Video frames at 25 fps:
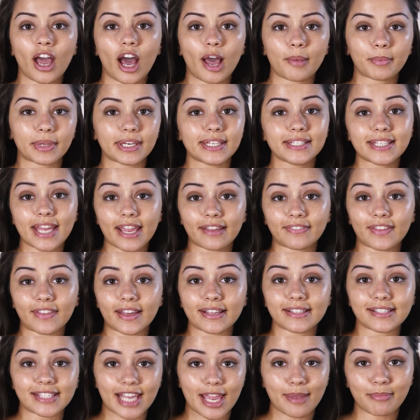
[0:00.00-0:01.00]
I'm going to take
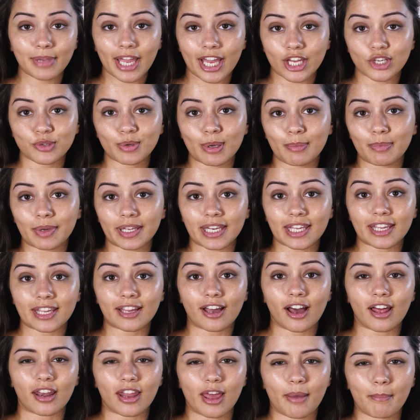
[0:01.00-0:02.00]
that same Cashmere Bunny
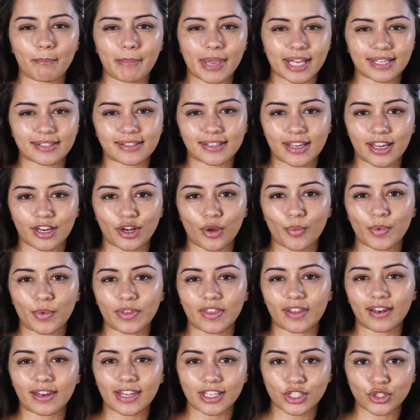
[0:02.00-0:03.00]
colour mixed in
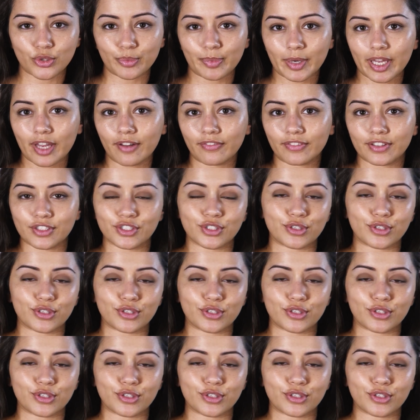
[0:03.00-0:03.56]
with a little bit of the